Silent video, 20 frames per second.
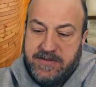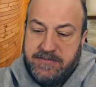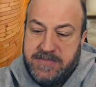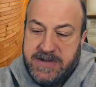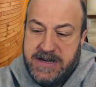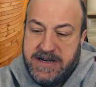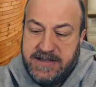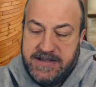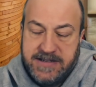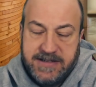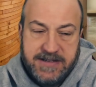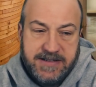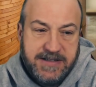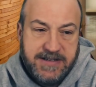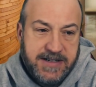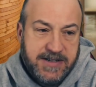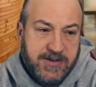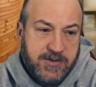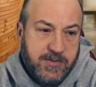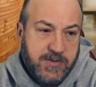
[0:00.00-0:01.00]
minutes
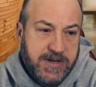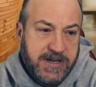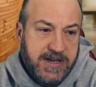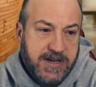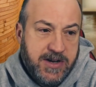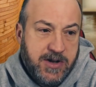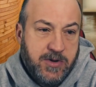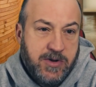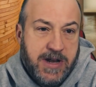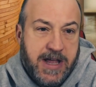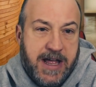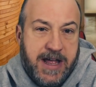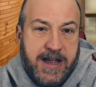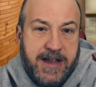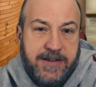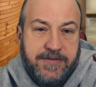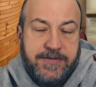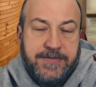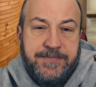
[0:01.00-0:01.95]
until we go live.